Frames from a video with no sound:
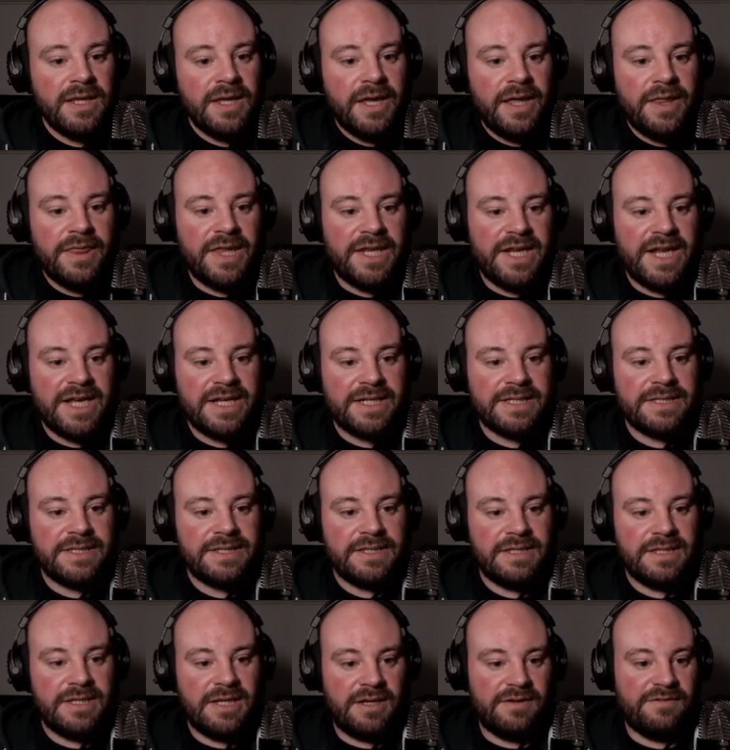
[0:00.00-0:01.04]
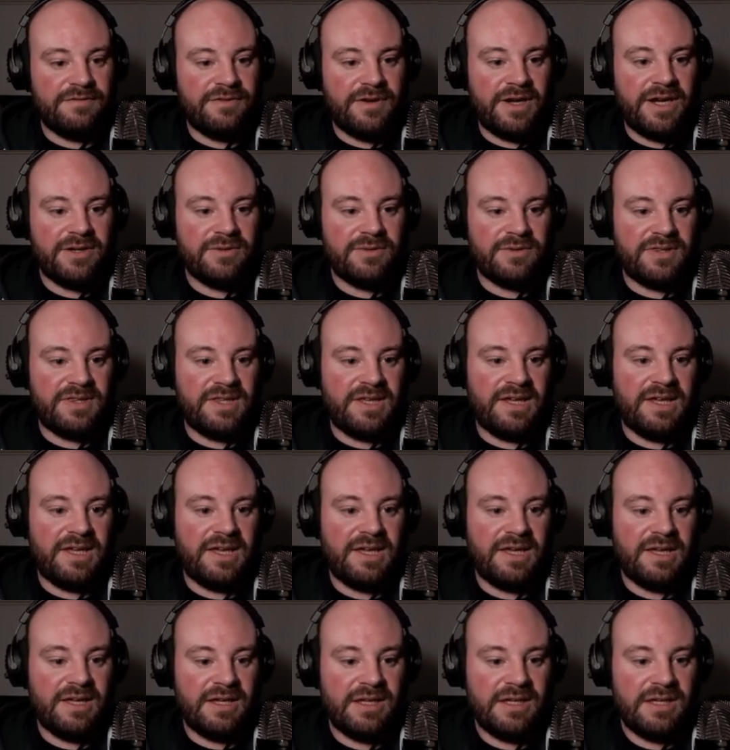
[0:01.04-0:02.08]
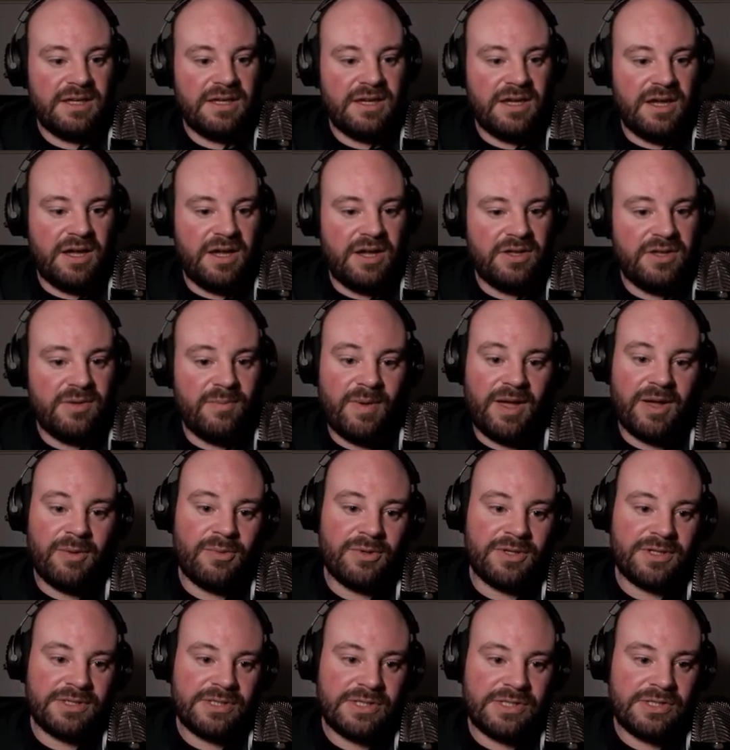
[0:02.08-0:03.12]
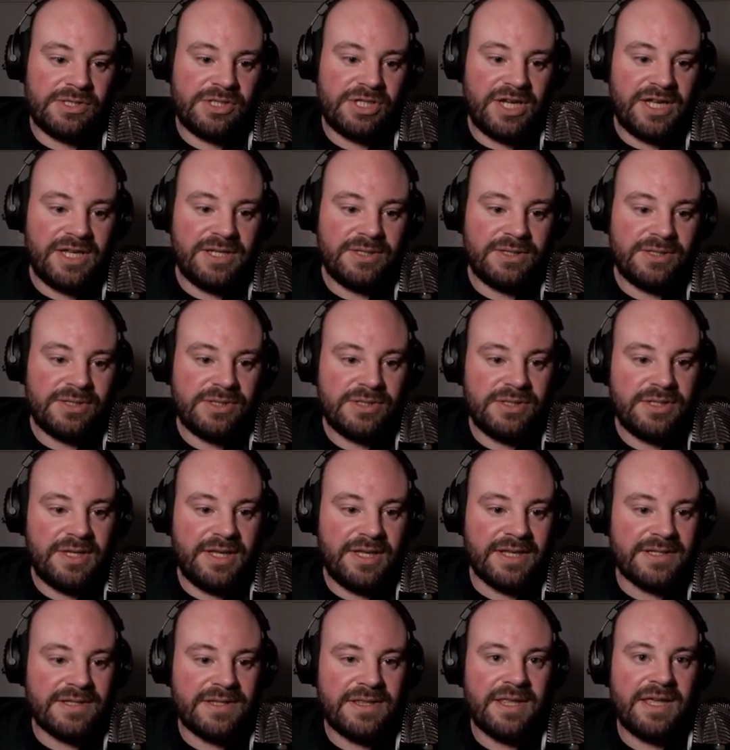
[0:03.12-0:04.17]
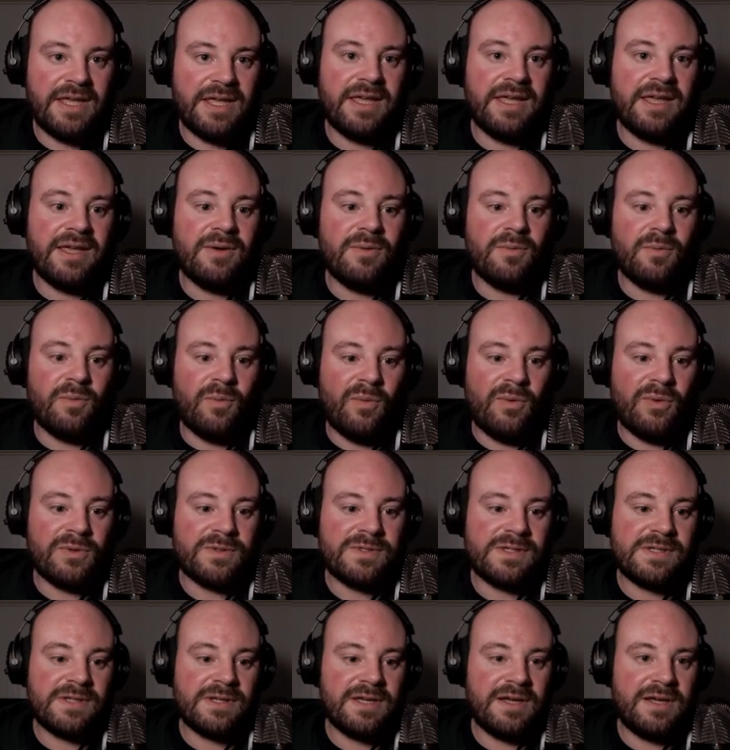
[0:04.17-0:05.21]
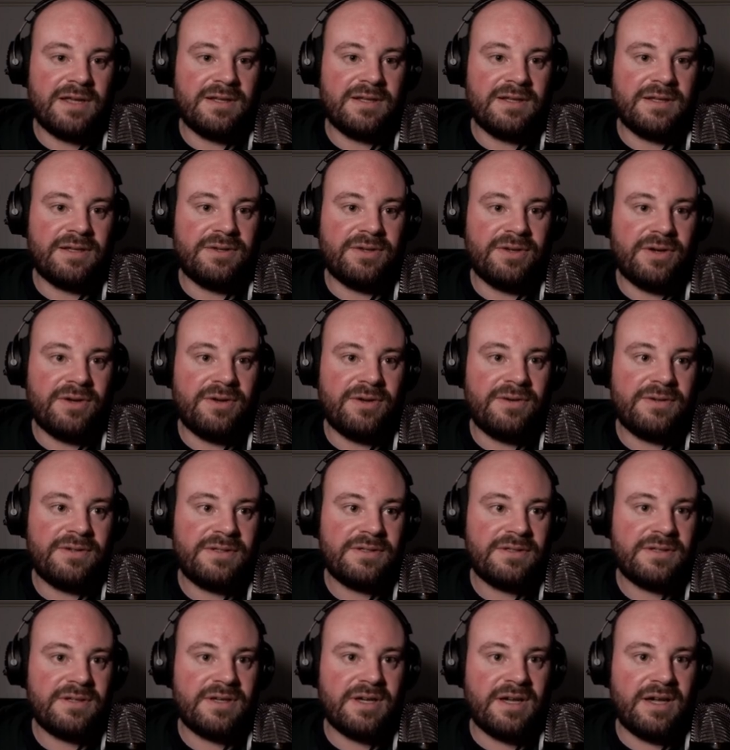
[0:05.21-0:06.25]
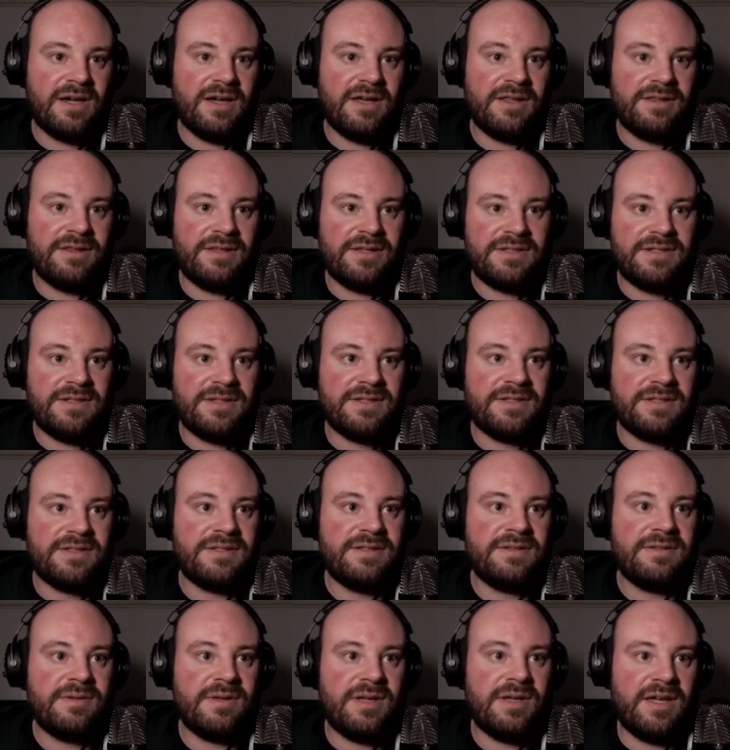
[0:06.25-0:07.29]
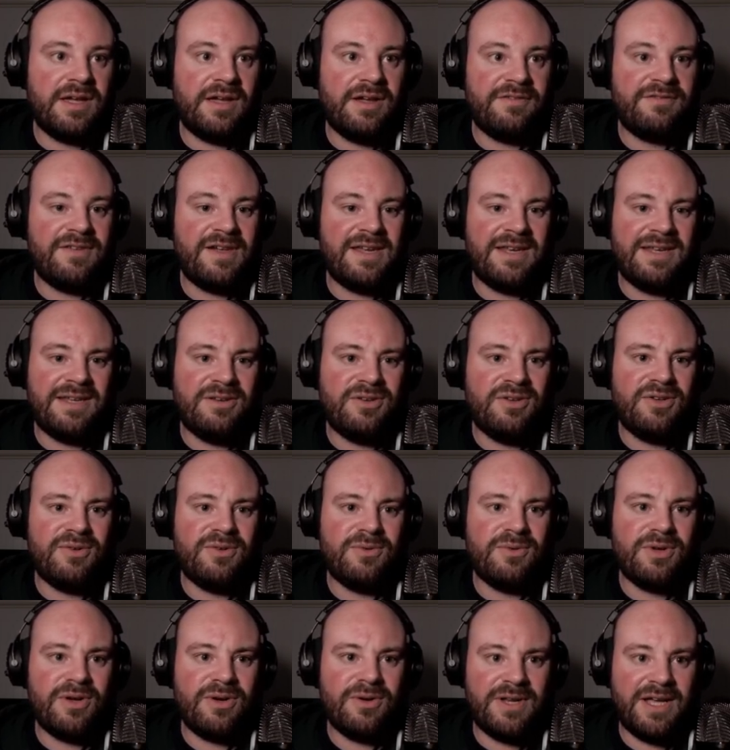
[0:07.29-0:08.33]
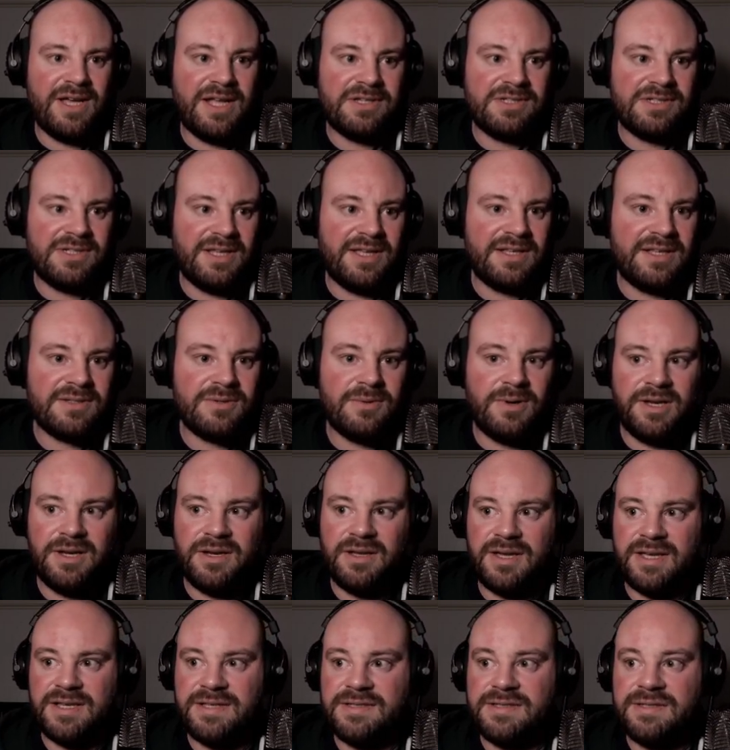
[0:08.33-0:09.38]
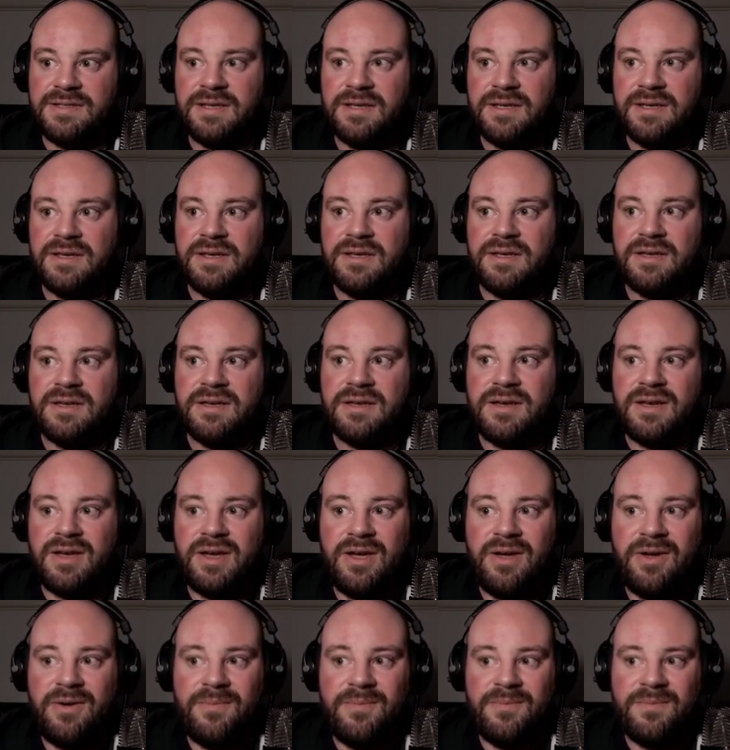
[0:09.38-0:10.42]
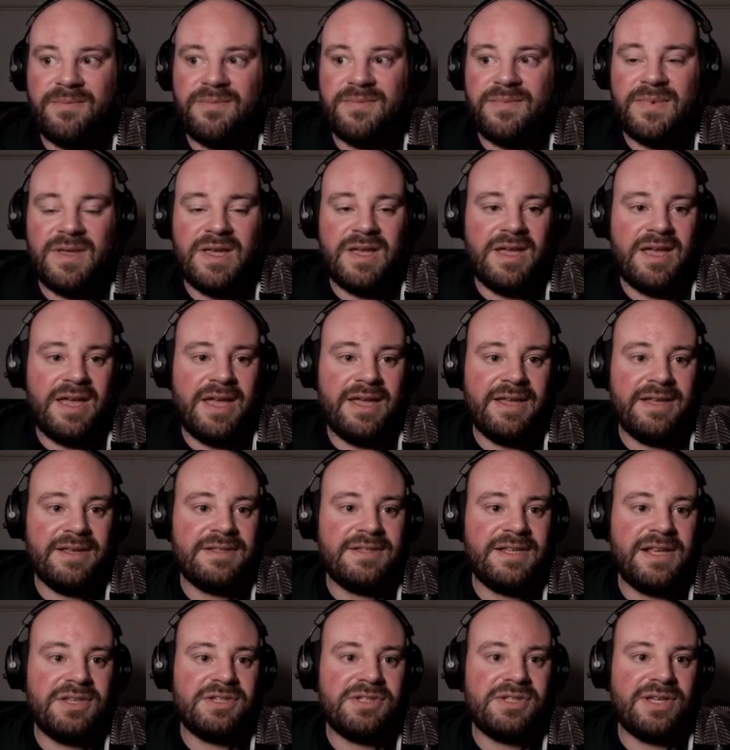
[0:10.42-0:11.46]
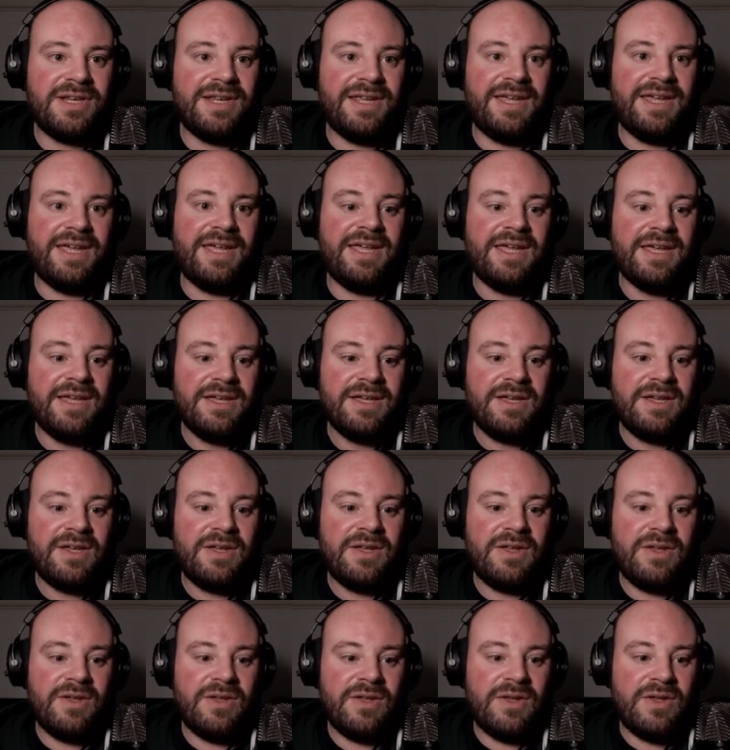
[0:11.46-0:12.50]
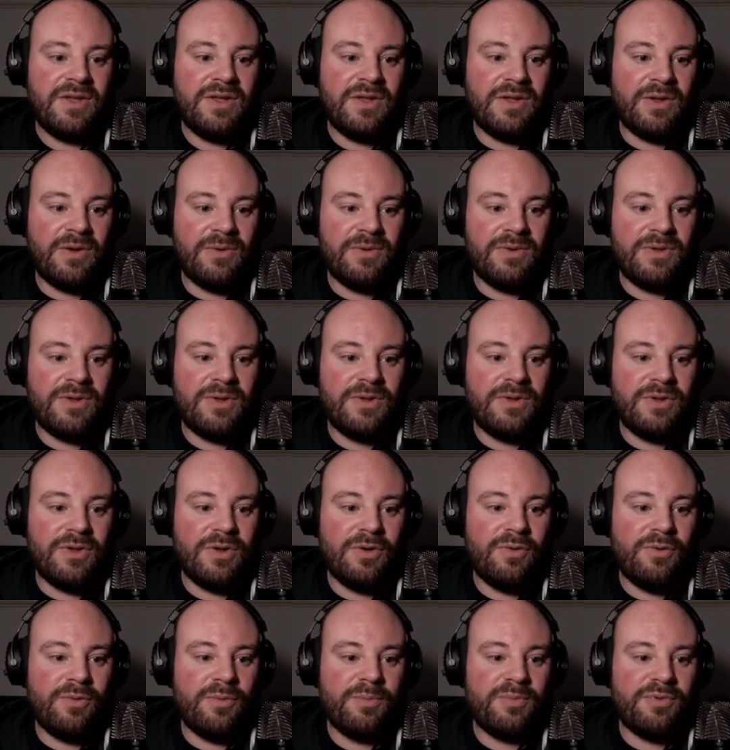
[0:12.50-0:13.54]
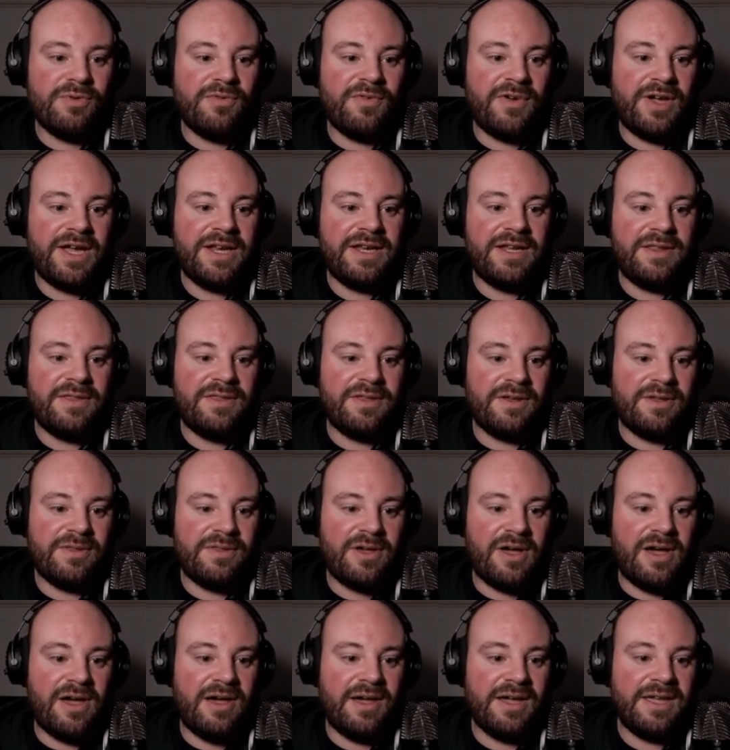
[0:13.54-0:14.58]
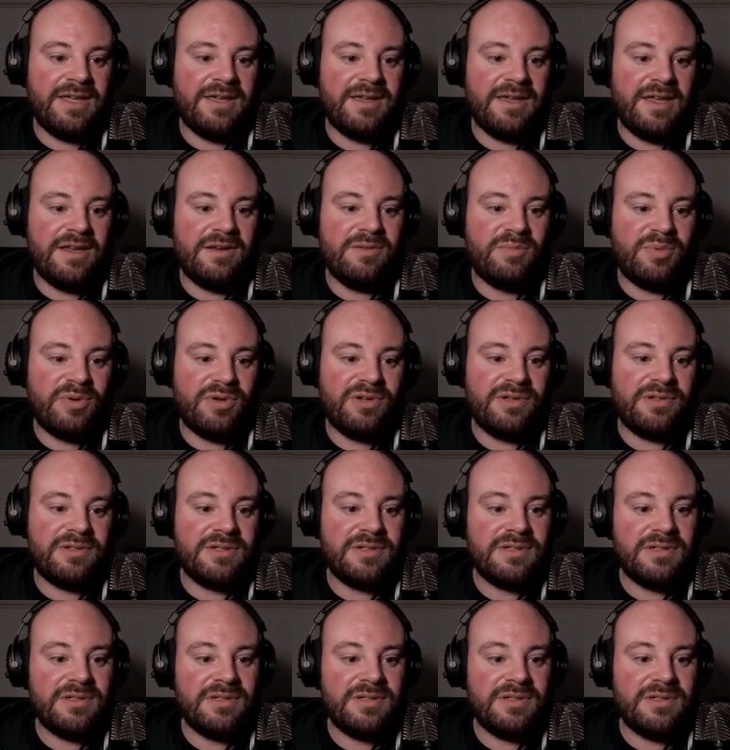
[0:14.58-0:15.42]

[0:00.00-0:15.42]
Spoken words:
The next and final thing you might want to change is the watercolor node. This is a fairly new node, actually. It's quite nice. It essentially, you provide it the height input,